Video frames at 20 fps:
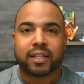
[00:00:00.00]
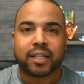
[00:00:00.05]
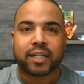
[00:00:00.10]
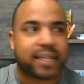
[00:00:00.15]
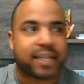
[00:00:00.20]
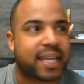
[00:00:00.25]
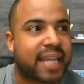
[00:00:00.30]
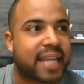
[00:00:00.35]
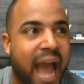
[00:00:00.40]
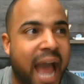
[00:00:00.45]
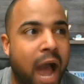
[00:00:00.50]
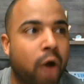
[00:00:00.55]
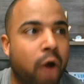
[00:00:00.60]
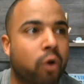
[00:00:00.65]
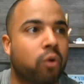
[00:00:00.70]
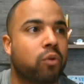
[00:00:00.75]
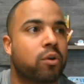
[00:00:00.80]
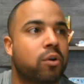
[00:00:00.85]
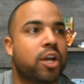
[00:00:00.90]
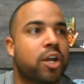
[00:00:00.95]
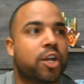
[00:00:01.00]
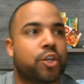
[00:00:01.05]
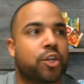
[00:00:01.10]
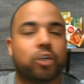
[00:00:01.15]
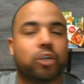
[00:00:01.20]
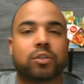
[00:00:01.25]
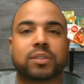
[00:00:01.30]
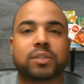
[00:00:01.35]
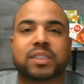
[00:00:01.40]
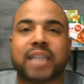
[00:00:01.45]
Get out.
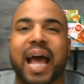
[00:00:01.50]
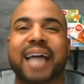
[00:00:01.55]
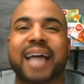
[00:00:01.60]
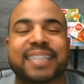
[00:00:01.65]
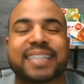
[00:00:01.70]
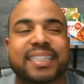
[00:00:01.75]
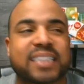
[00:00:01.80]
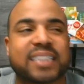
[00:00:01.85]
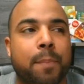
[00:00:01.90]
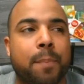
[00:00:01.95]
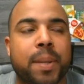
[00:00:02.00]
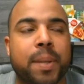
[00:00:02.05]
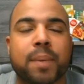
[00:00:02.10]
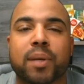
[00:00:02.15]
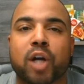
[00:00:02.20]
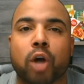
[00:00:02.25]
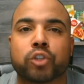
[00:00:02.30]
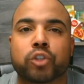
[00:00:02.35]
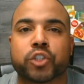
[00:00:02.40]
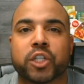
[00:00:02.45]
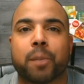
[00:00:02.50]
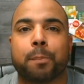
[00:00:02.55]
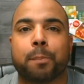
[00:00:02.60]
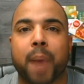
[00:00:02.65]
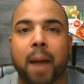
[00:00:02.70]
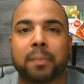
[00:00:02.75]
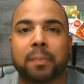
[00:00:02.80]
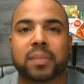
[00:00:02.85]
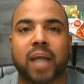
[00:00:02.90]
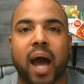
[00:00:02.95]
I see some people go to the
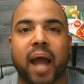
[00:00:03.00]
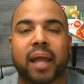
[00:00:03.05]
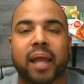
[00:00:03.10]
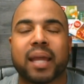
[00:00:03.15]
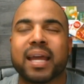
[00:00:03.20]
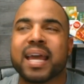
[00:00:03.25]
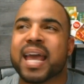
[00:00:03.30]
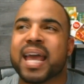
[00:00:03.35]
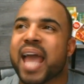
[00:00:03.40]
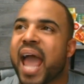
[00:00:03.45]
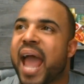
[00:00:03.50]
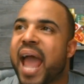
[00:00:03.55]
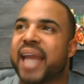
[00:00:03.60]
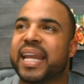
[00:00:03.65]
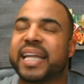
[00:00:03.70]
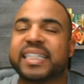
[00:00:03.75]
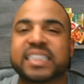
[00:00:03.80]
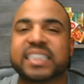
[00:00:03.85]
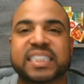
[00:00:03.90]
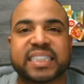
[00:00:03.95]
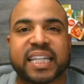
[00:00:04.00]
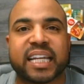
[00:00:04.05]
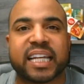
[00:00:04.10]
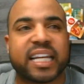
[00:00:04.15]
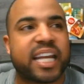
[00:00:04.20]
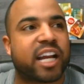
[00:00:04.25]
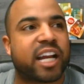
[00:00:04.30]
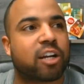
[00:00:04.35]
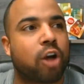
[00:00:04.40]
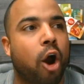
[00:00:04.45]
bum line and they just sit in
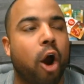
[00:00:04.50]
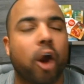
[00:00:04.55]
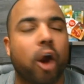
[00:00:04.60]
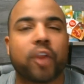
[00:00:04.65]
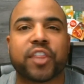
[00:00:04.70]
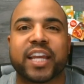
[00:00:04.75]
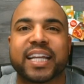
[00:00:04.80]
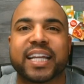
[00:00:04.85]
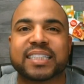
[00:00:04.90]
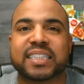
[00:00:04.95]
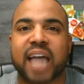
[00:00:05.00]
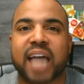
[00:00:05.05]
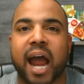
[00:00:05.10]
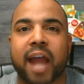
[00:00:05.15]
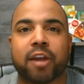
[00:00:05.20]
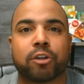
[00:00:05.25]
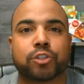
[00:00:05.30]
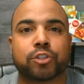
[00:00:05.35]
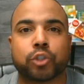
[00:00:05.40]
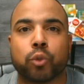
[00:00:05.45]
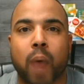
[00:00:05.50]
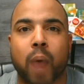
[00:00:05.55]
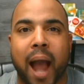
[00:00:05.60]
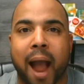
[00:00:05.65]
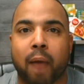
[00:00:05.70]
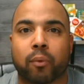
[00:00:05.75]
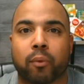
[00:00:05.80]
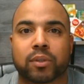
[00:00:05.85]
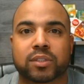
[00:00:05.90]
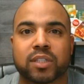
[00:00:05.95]
their car the entire 2
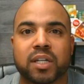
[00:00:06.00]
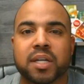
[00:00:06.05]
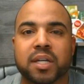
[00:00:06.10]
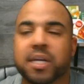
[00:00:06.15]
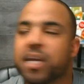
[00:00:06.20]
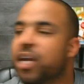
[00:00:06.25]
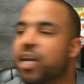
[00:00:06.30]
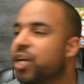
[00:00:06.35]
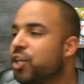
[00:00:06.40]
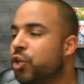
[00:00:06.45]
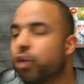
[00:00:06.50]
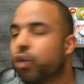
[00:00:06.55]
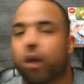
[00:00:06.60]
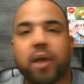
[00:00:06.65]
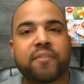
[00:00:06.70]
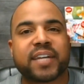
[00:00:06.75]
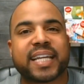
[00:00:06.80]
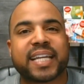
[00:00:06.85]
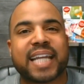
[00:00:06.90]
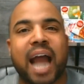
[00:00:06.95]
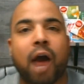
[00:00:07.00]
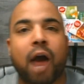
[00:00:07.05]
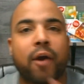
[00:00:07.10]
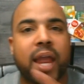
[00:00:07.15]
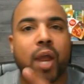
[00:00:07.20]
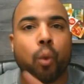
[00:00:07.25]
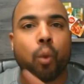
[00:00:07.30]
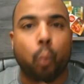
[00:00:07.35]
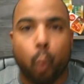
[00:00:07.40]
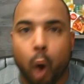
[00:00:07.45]
hours. You don't even get out
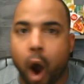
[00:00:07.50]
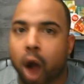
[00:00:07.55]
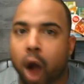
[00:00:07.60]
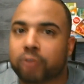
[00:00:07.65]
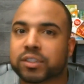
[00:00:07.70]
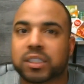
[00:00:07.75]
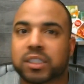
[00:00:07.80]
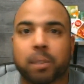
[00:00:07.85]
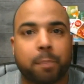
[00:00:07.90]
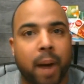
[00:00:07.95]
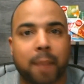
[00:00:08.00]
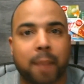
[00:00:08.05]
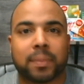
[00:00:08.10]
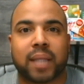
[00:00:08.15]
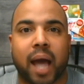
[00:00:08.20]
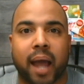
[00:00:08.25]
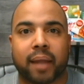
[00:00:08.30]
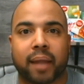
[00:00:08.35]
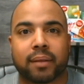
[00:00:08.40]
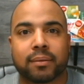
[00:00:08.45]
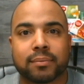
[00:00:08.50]
and walk the bum line.